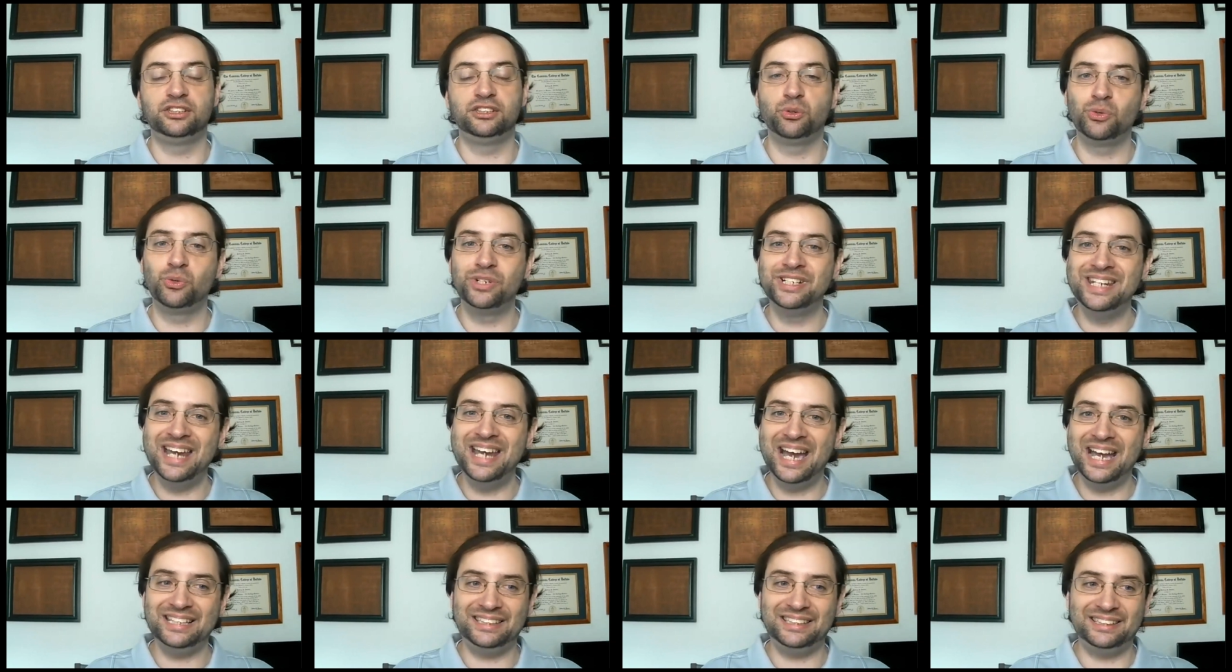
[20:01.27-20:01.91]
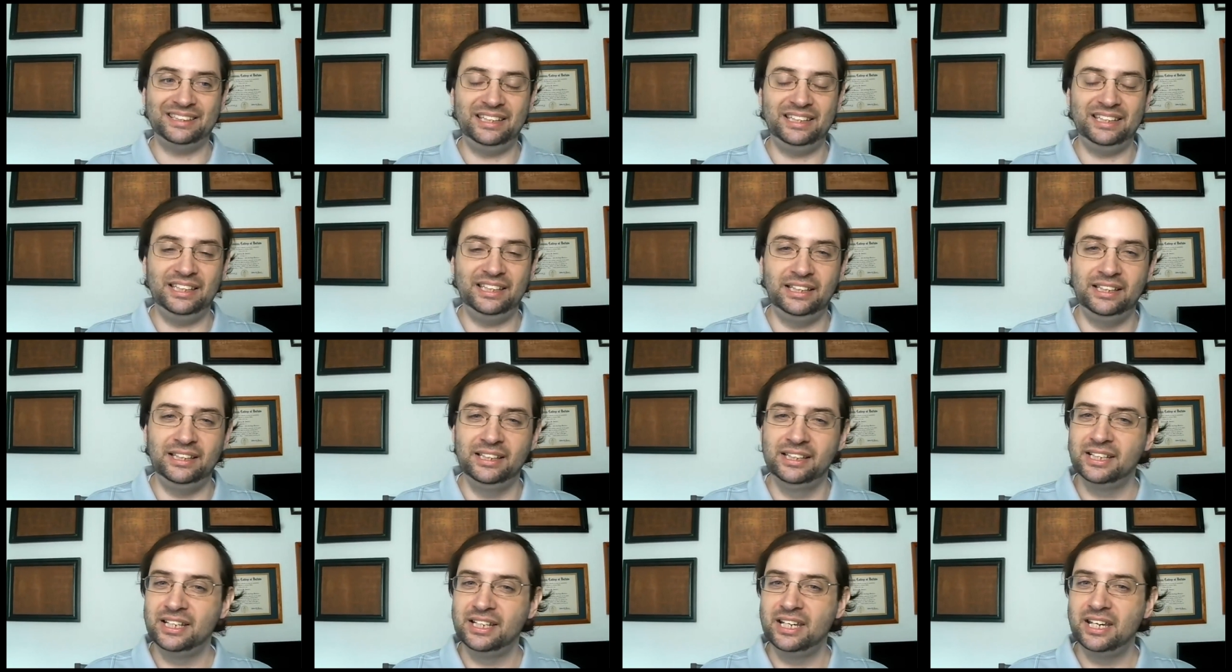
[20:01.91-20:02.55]
we're not seeing
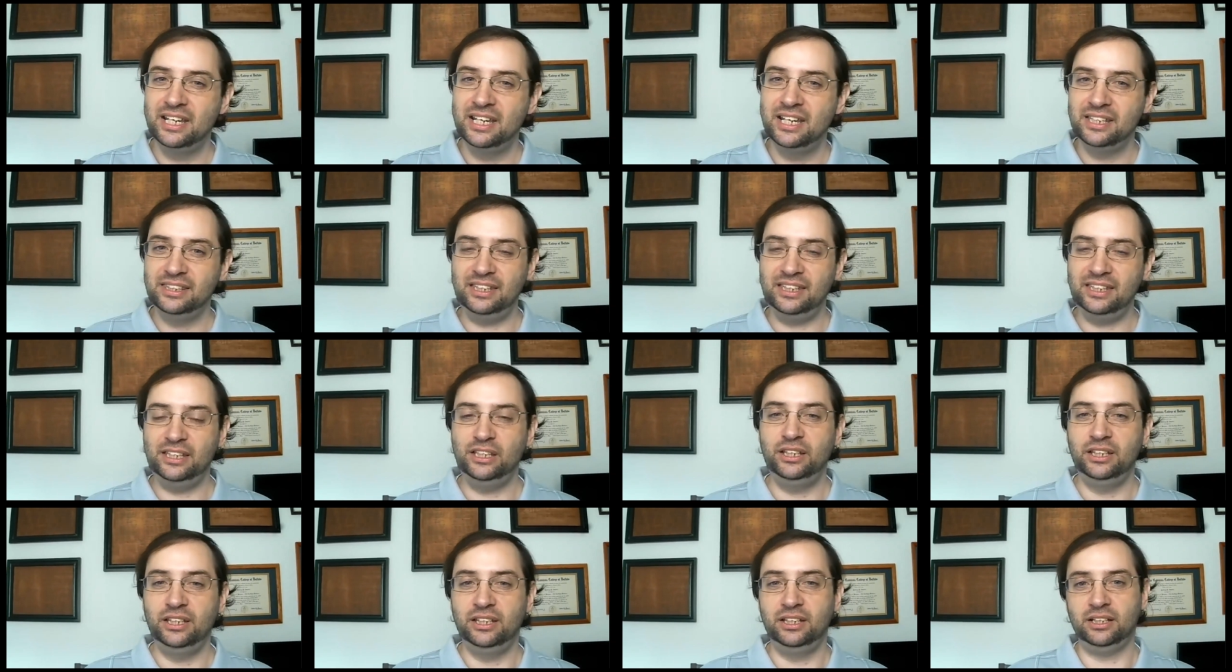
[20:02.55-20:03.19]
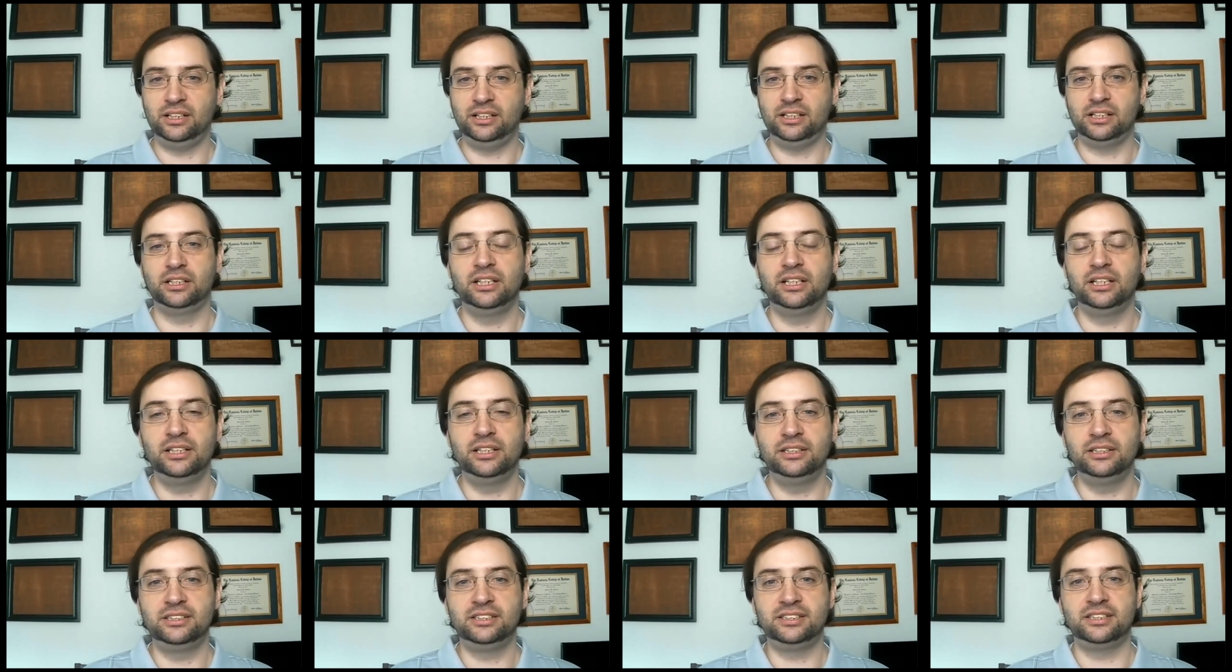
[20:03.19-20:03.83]
the uh,
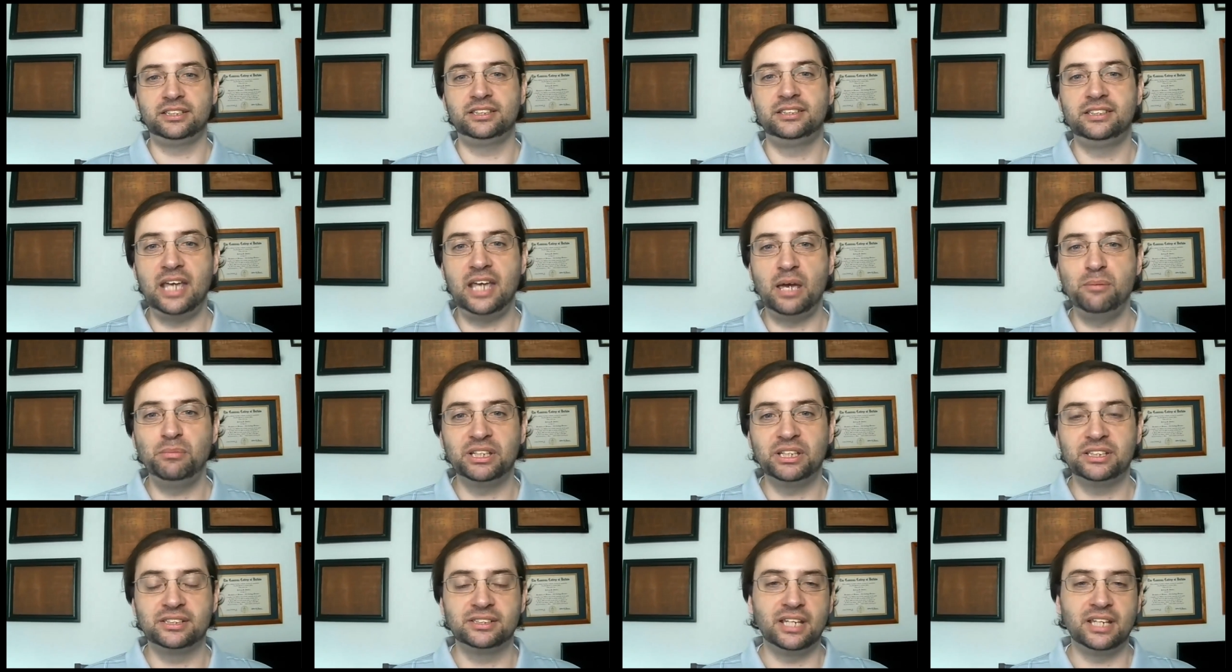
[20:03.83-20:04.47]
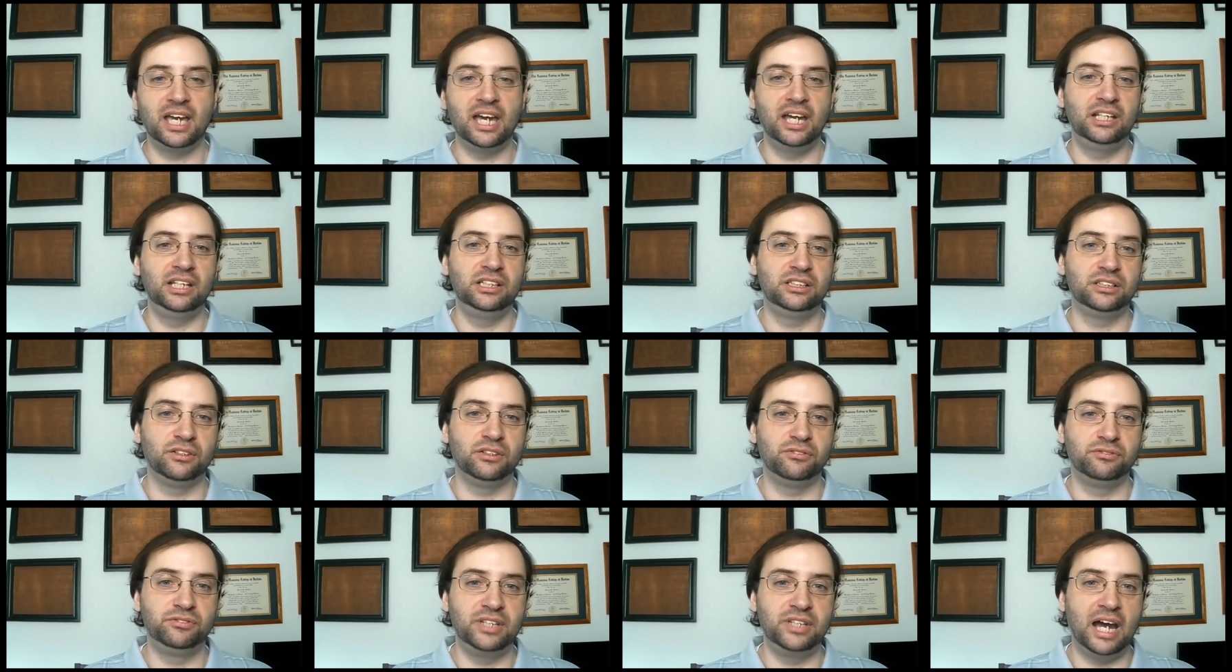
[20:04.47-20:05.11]
systemic signs
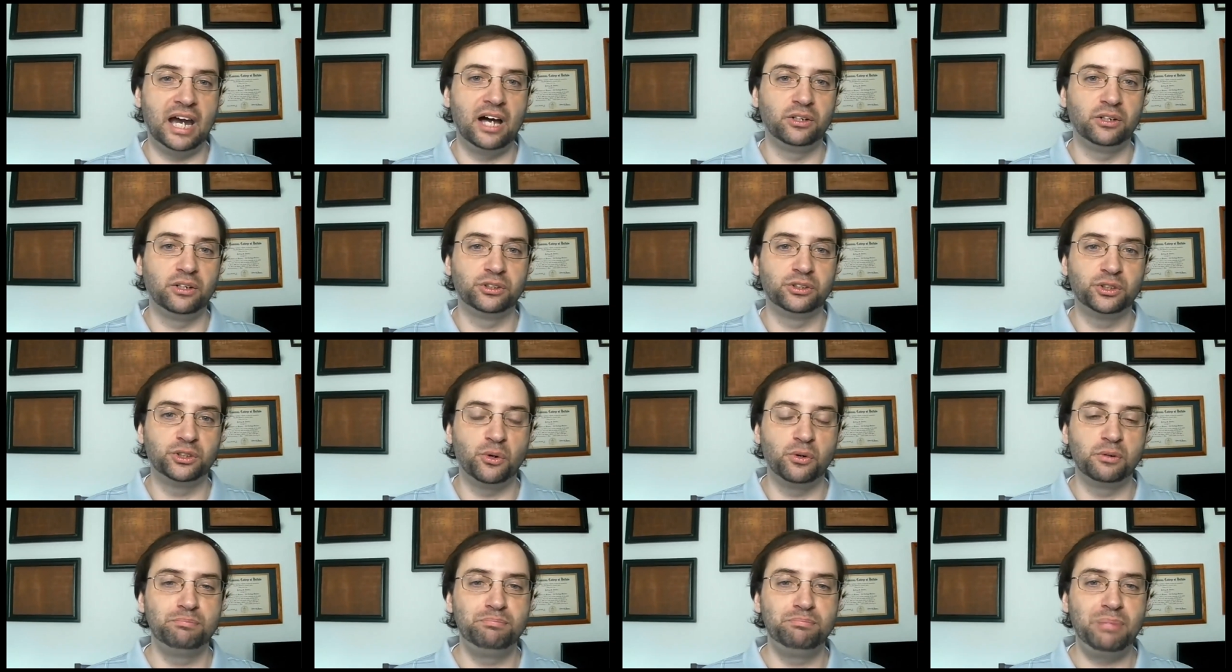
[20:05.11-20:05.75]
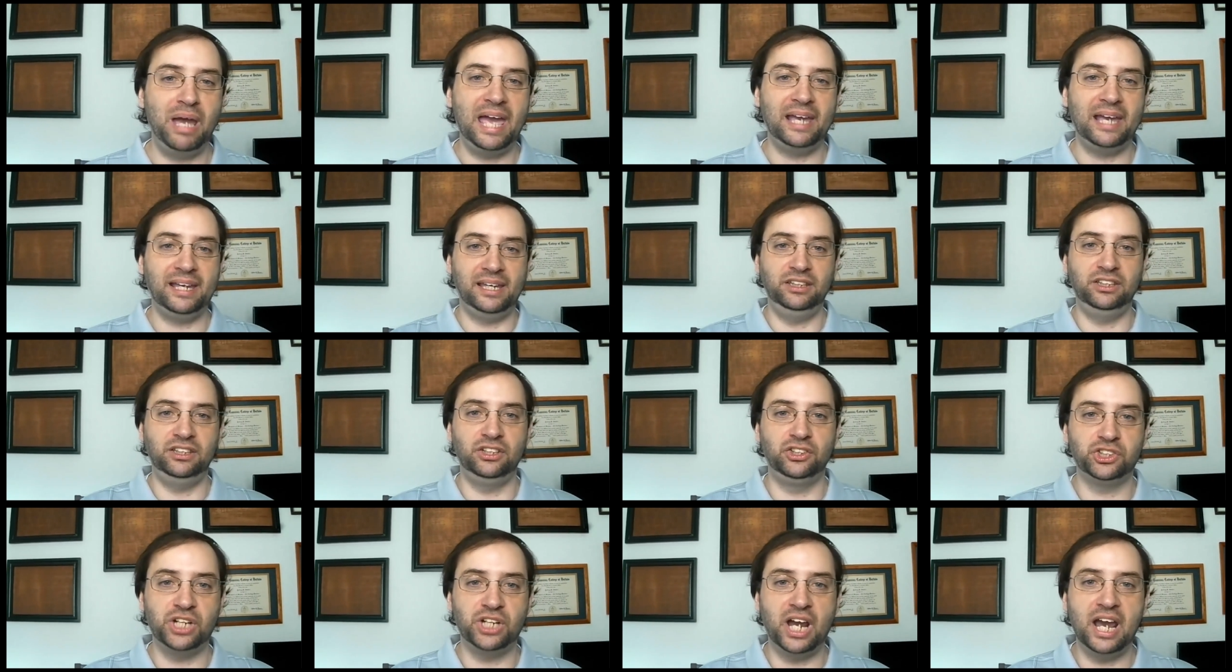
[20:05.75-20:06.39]
of dollars going back into
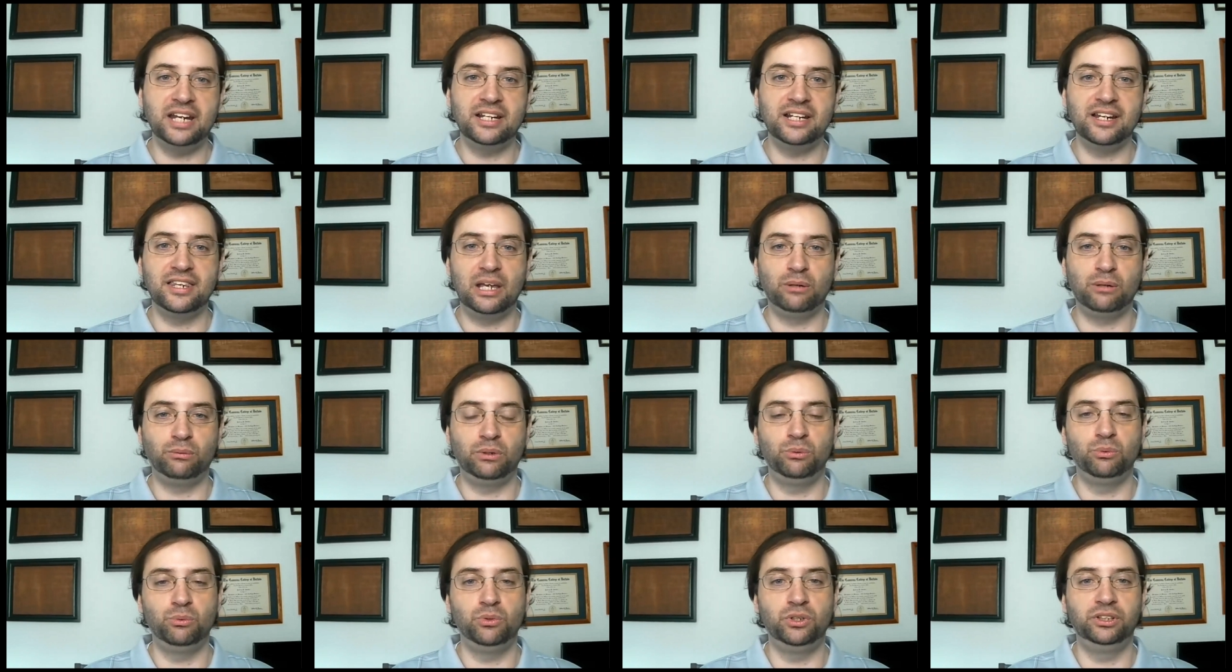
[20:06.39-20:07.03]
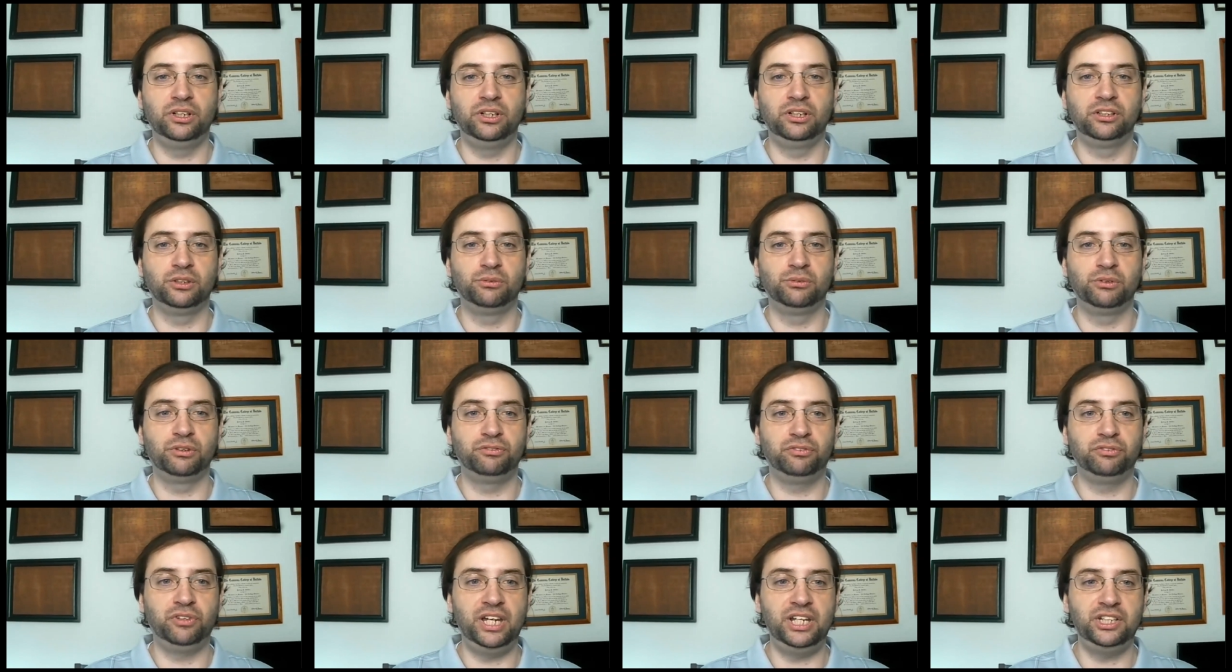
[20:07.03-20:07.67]
China that we would under
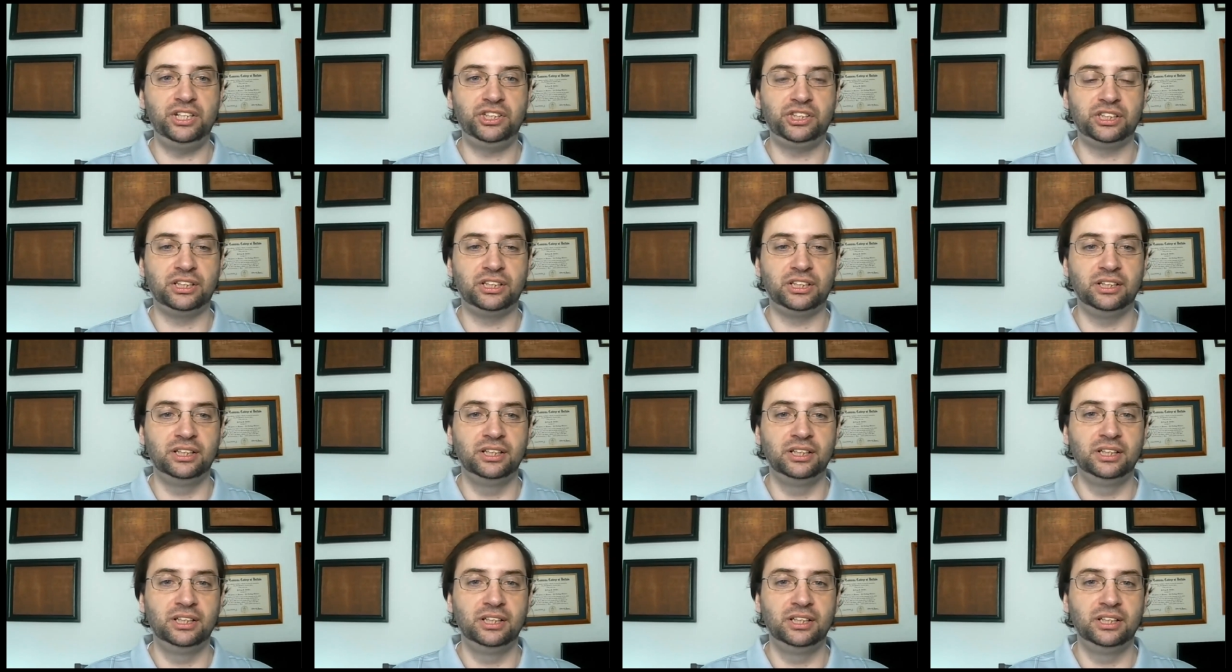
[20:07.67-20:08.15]
reflation.